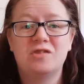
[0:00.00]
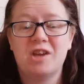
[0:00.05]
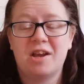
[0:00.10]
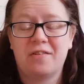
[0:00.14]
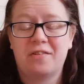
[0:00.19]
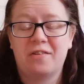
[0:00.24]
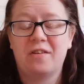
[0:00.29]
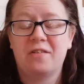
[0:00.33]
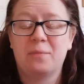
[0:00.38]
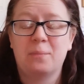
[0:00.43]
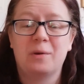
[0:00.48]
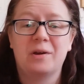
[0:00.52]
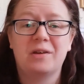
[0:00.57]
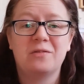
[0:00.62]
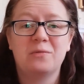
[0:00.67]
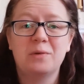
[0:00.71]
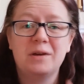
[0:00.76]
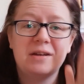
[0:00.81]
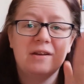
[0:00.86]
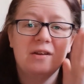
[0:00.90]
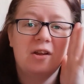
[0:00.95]
Chestnut
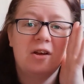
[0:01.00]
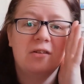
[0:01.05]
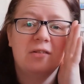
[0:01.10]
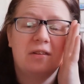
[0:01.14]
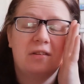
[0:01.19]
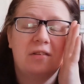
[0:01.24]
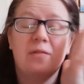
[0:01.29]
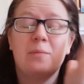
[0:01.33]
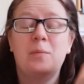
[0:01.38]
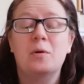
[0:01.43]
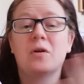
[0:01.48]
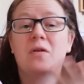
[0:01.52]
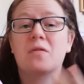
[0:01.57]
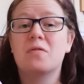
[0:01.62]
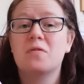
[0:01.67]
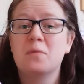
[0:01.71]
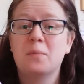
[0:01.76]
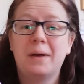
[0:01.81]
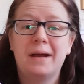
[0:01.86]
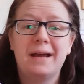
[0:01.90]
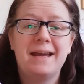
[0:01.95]
Springs read along. This is book
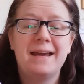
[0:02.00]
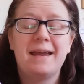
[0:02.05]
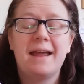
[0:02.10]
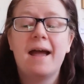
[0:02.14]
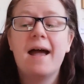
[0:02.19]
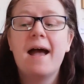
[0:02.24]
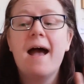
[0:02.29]
3.